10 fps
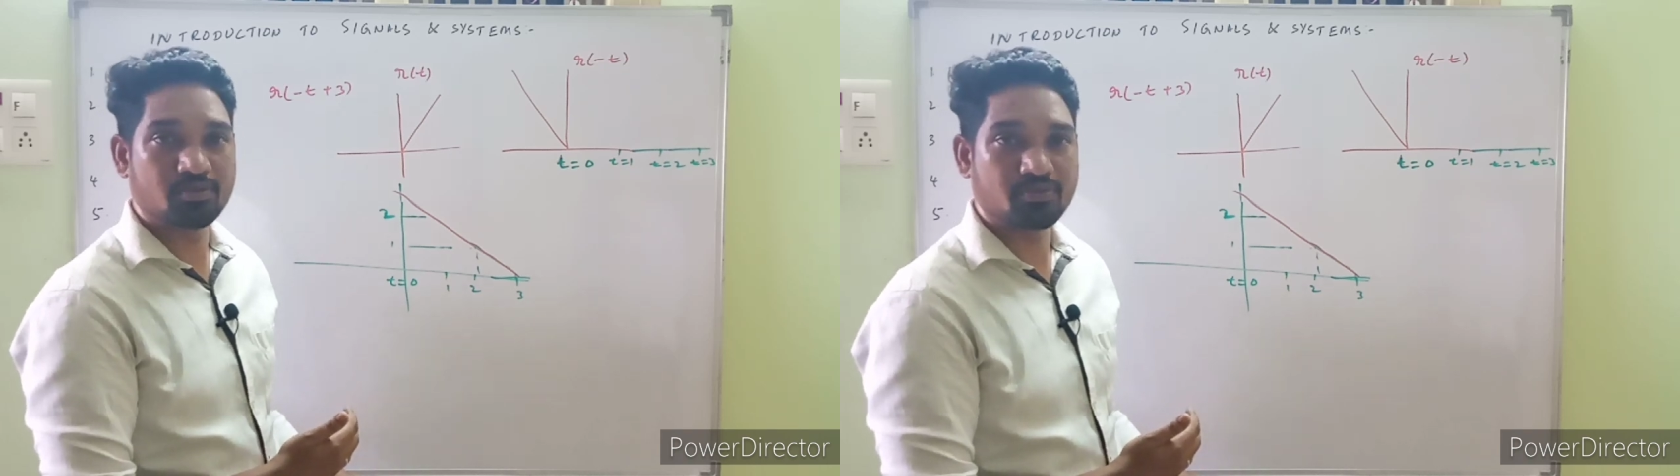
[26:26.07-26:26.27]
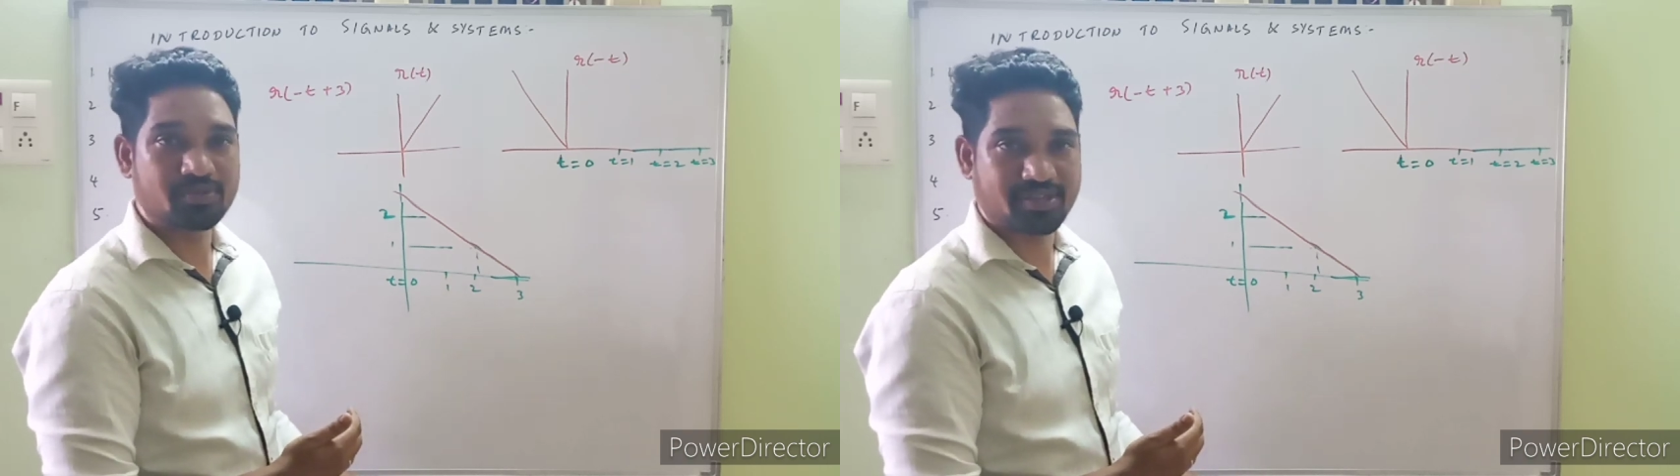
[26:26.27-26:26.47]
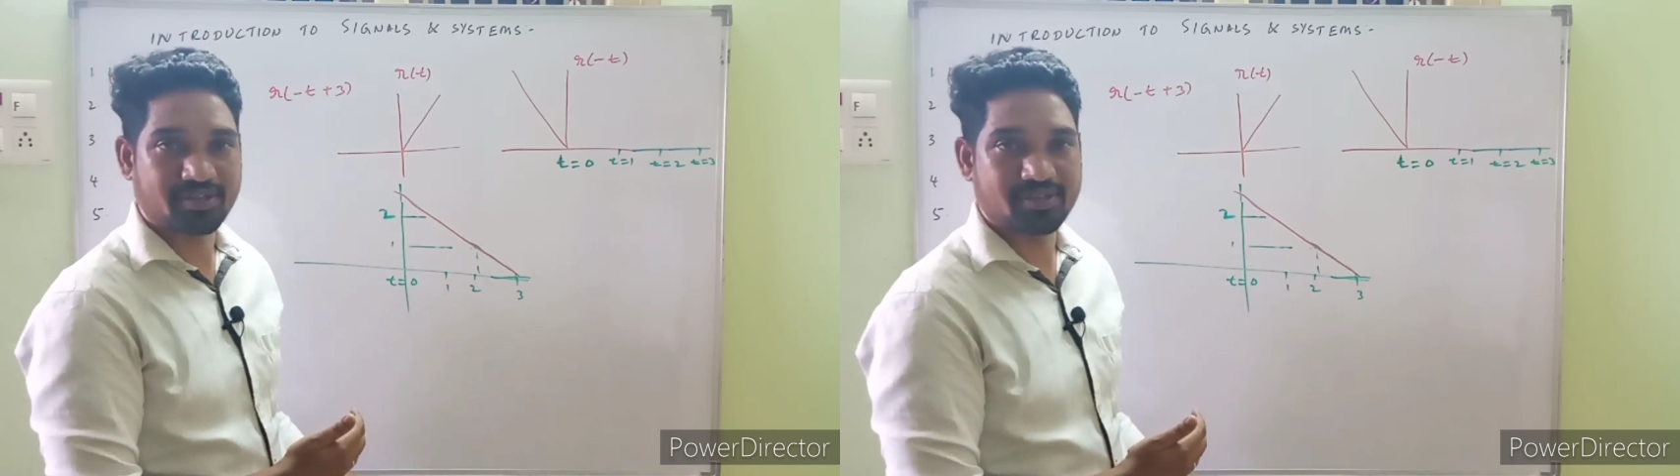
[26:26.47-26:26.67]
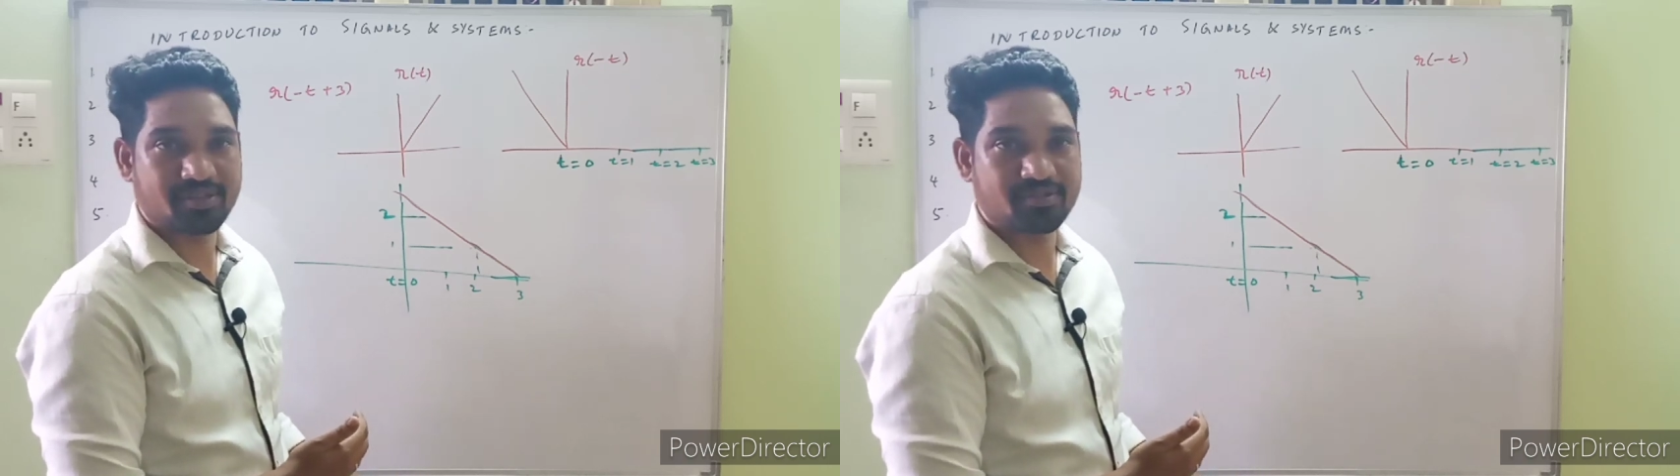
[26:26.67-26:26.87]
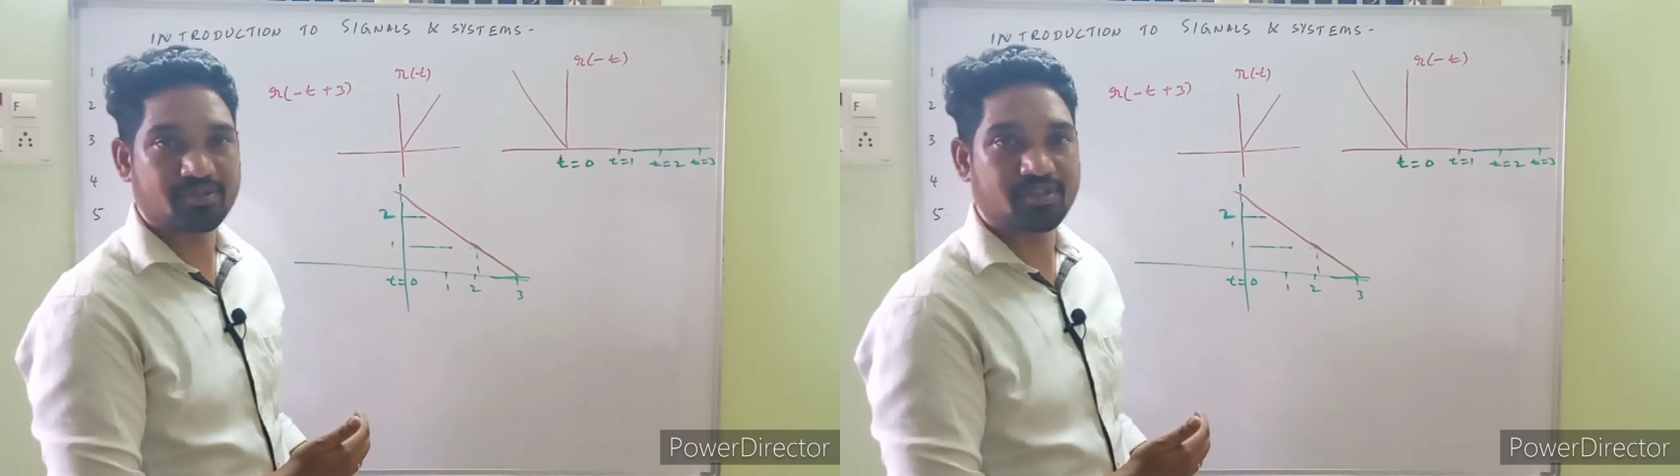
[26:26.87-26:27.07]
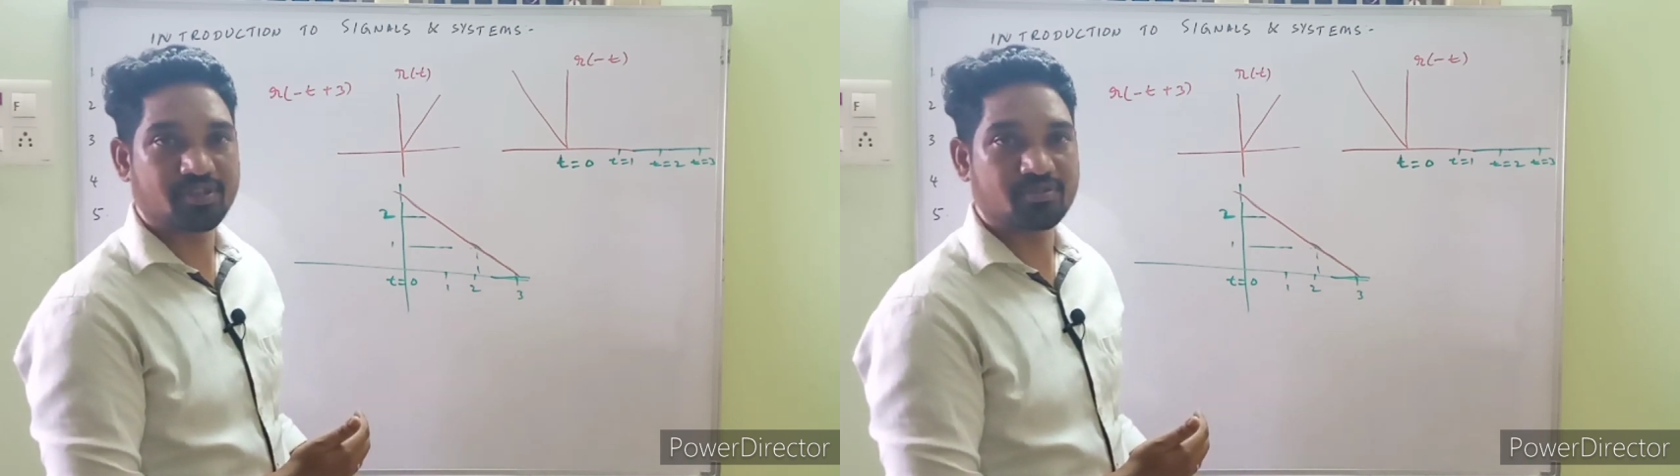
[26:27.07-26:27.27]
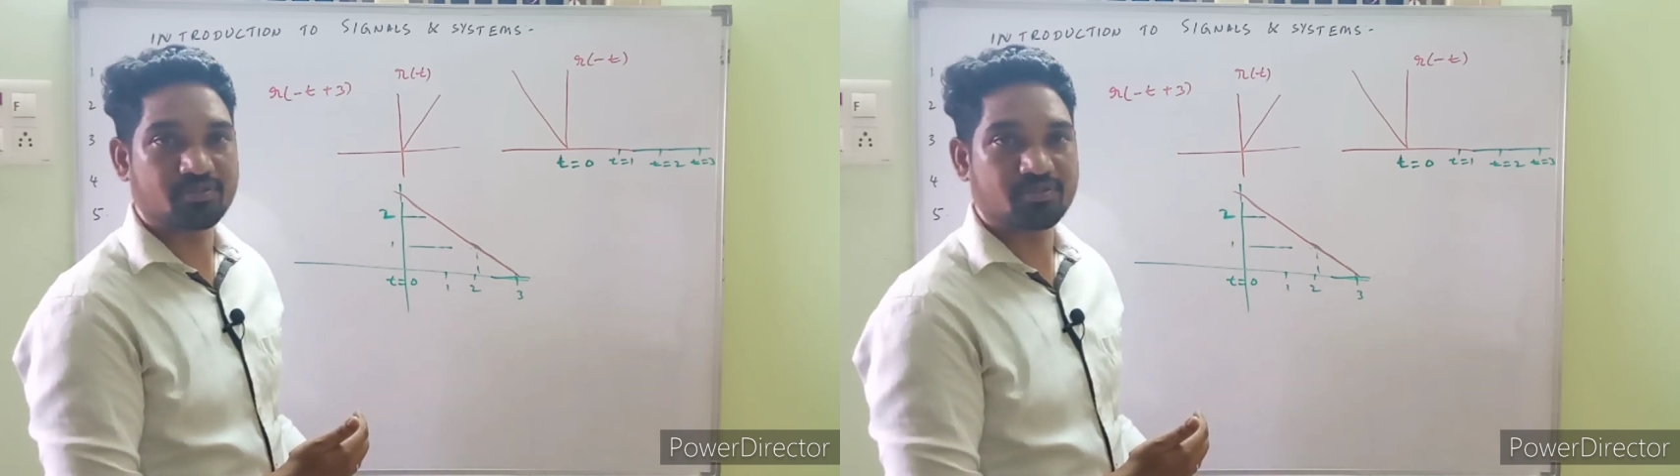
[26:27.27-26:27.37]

Ushendra's engineering